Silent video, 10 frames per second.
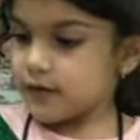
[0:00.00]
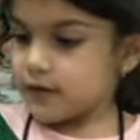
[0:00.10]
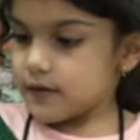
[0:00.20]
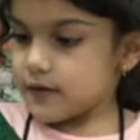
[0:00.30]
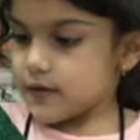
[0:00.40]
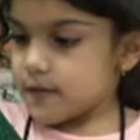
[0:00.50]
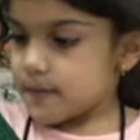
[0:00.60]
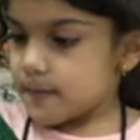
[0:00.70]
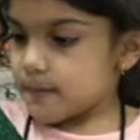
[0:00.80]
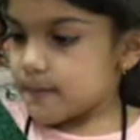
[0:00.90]

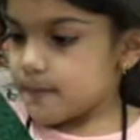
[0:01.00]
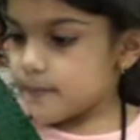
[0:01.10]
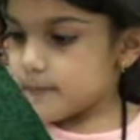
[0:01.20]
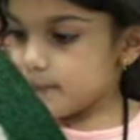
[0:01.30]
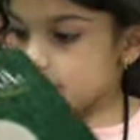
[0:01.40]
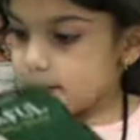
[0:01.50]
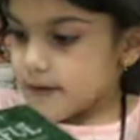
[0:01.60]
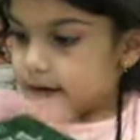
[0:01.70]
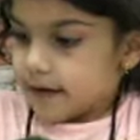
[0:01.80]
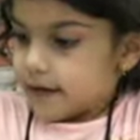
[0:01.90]

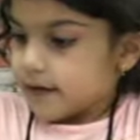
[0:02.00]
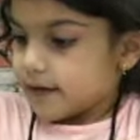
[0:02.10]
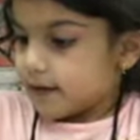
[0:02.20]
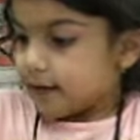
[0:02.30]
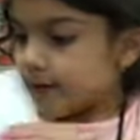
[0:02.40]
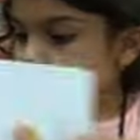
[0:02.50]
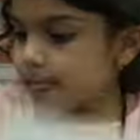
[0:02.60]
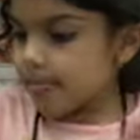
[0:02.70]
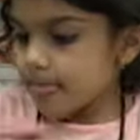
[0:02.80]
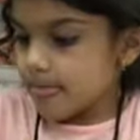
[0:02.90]

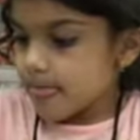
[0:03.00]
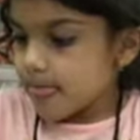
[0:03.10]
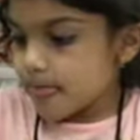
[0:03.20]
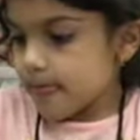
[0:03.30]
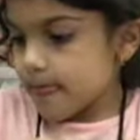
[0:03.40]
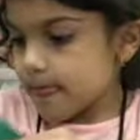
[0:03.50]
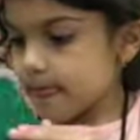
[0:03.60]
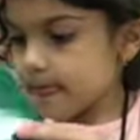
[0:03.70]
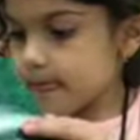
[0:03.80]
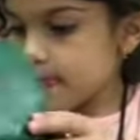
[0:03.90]

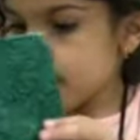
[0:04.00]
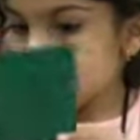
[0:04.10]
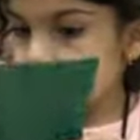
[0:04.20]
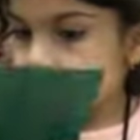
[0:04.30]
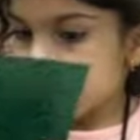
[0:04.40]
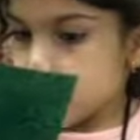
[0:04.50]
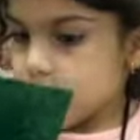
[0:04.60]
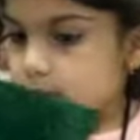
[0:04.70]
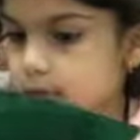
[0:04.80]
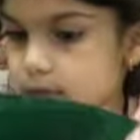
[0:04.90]

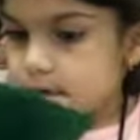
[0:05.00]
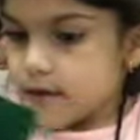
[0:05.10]
[no speech]